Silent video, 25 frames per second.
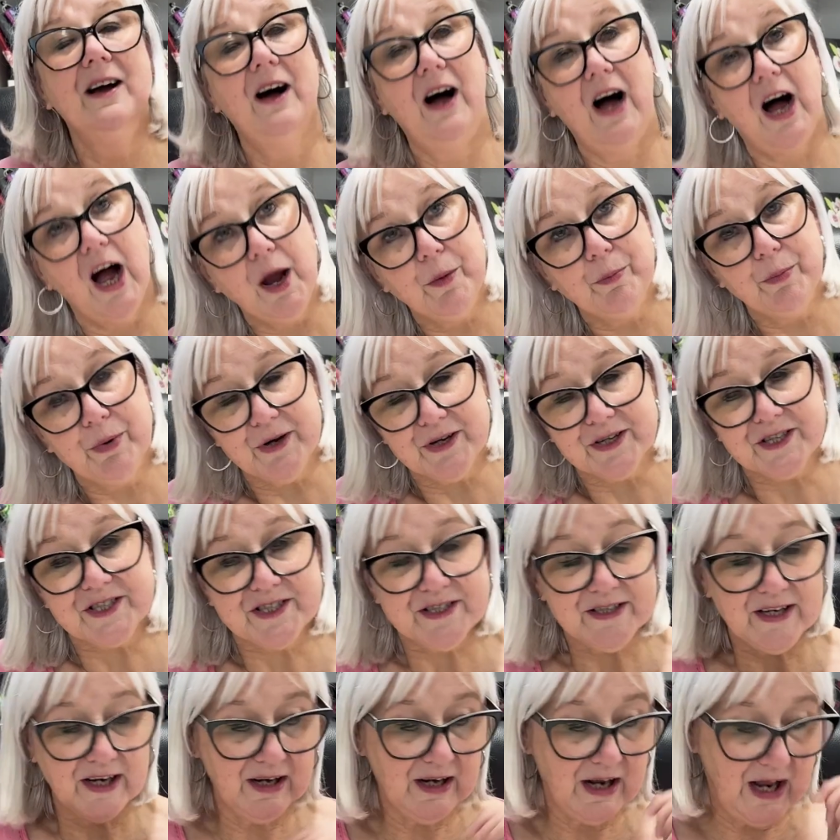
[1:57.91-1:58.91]
I
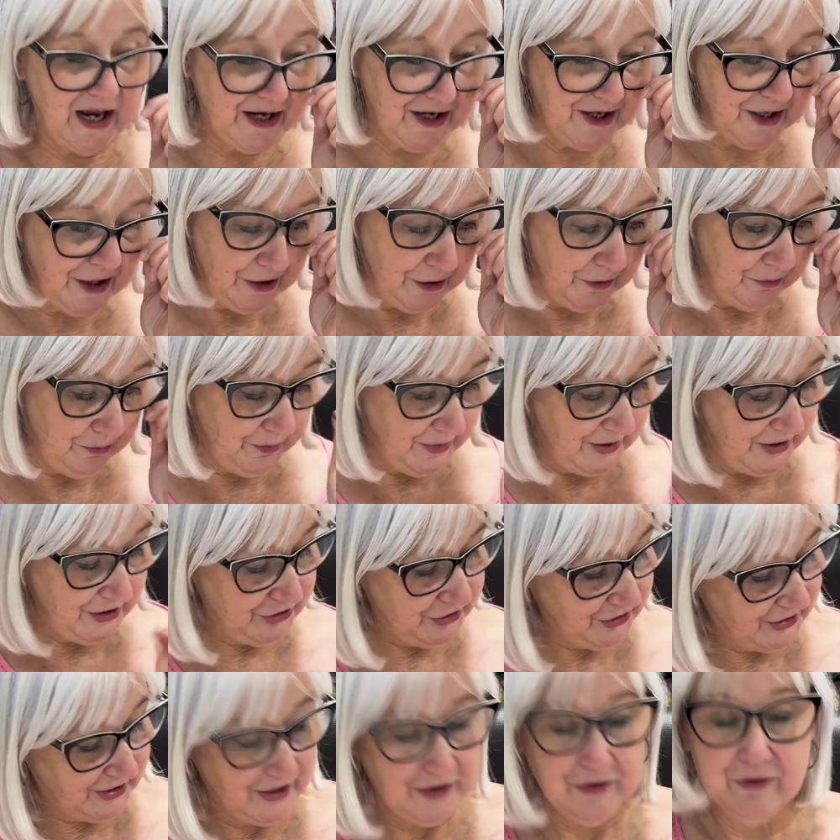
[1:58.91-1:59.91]
personally like it, but
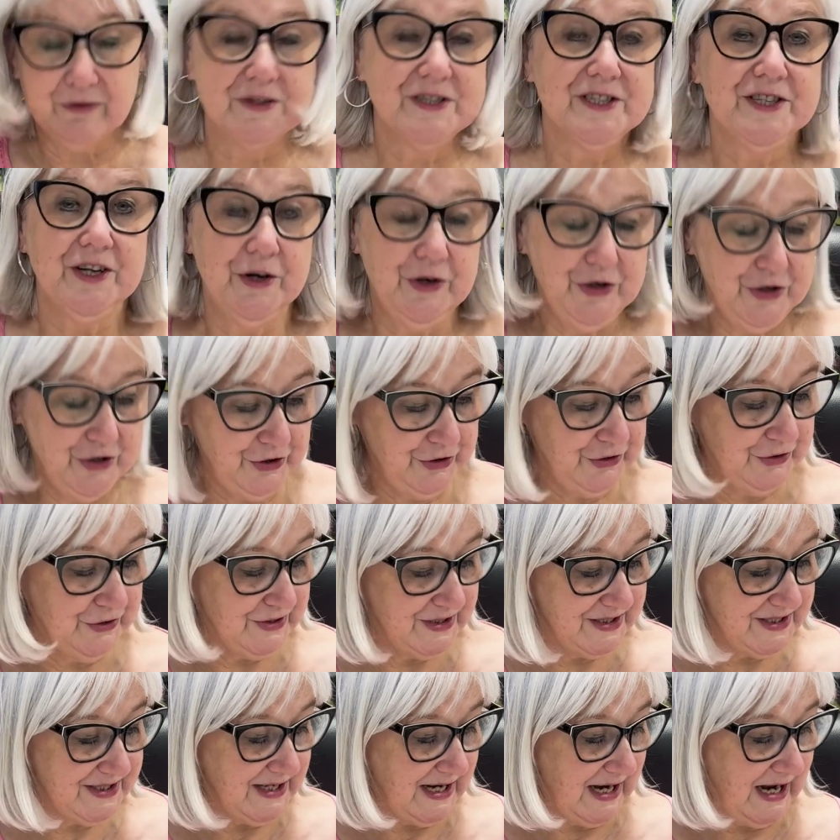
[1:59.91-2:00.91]
you can also
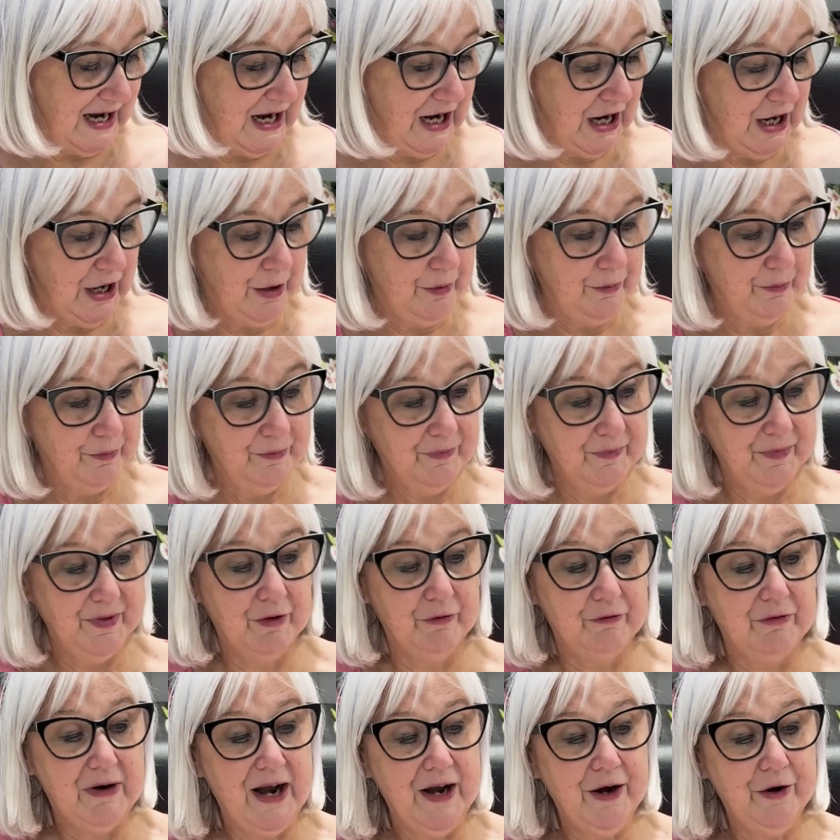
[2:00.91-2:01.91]
use the
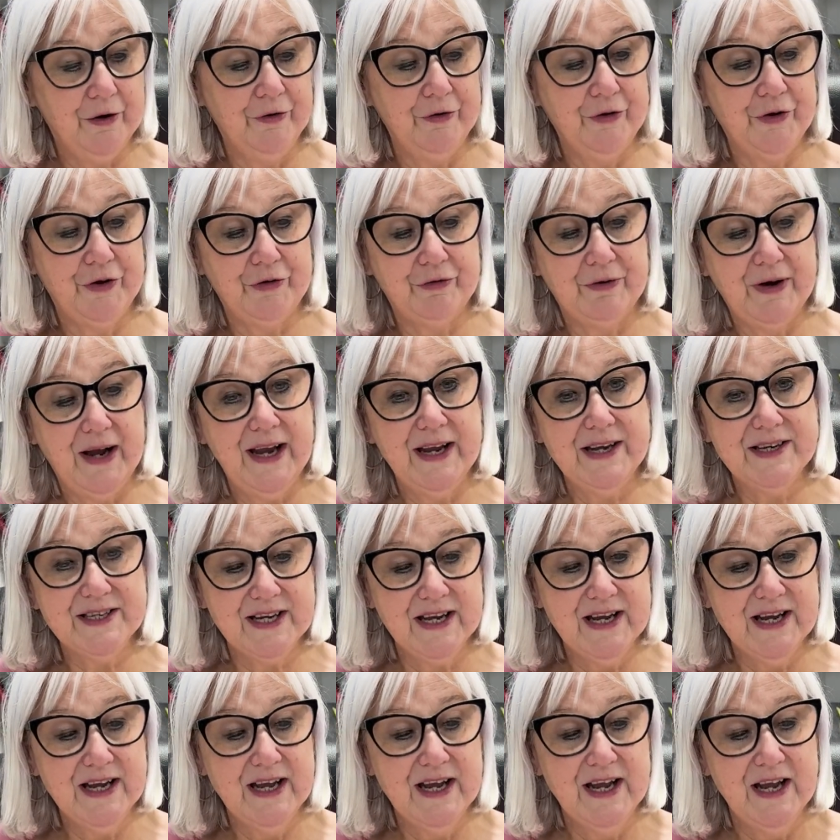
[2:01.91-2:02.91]
rayon thread,
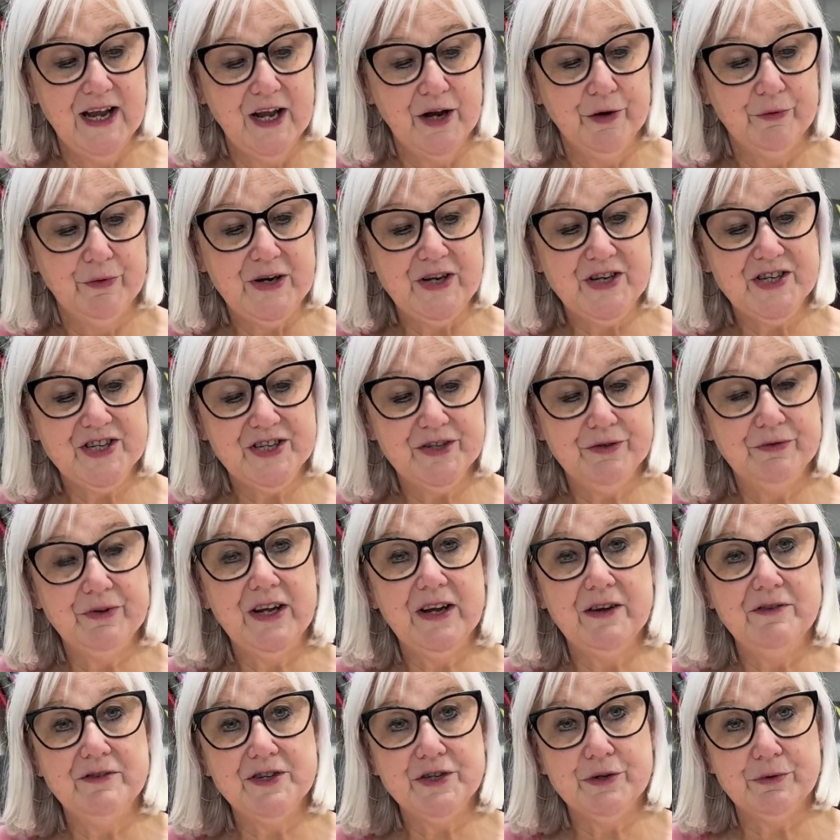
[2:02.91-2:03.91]
which still
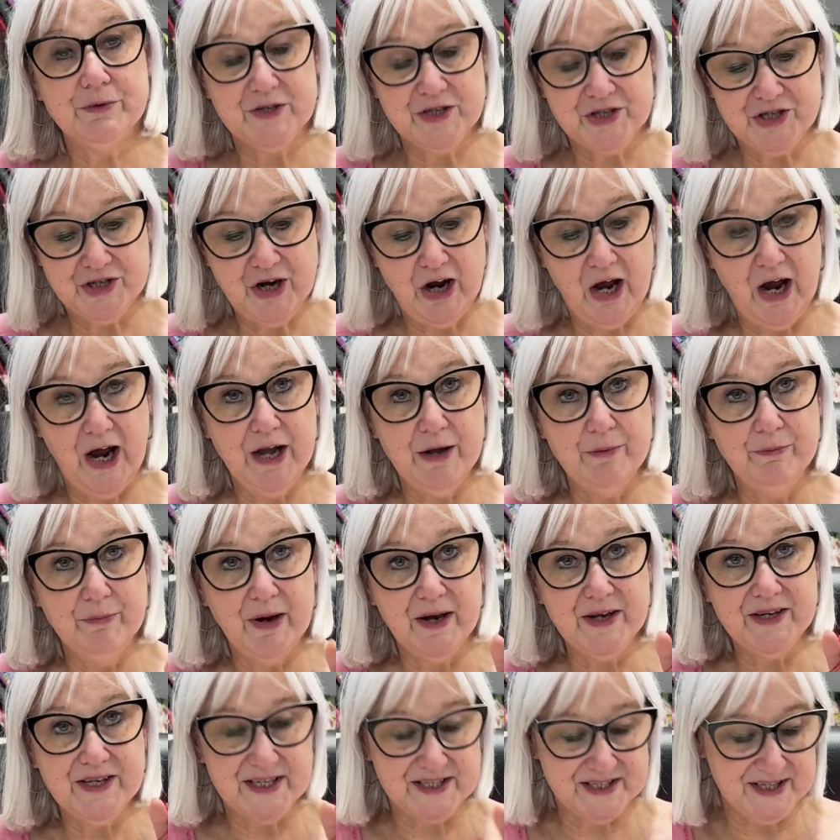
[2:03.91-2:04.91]
gives you a shine
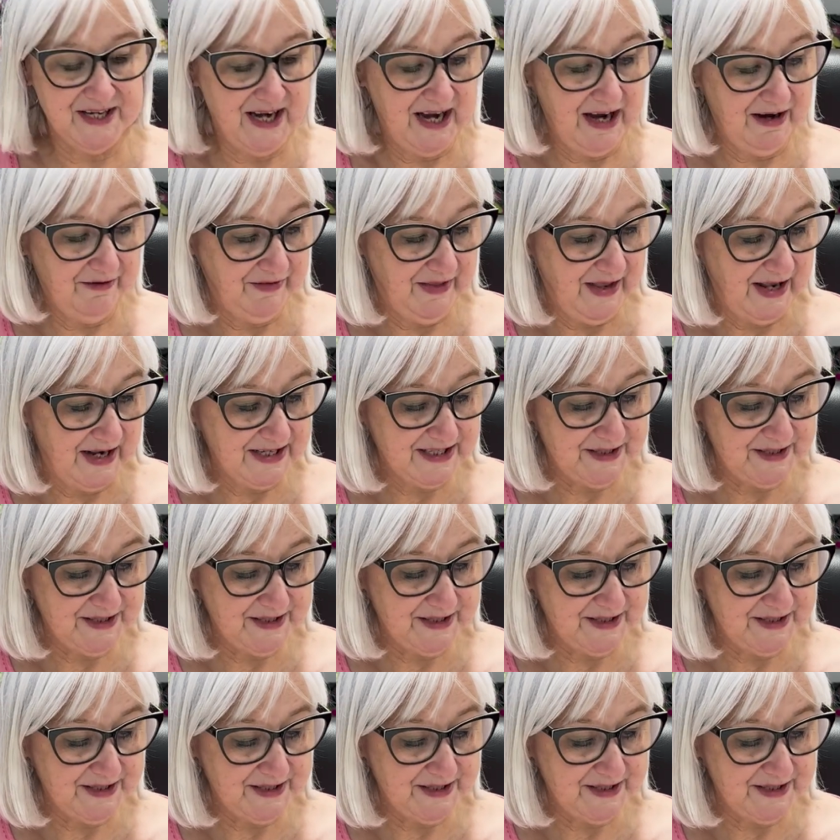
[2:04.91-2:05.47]
but doesn't have that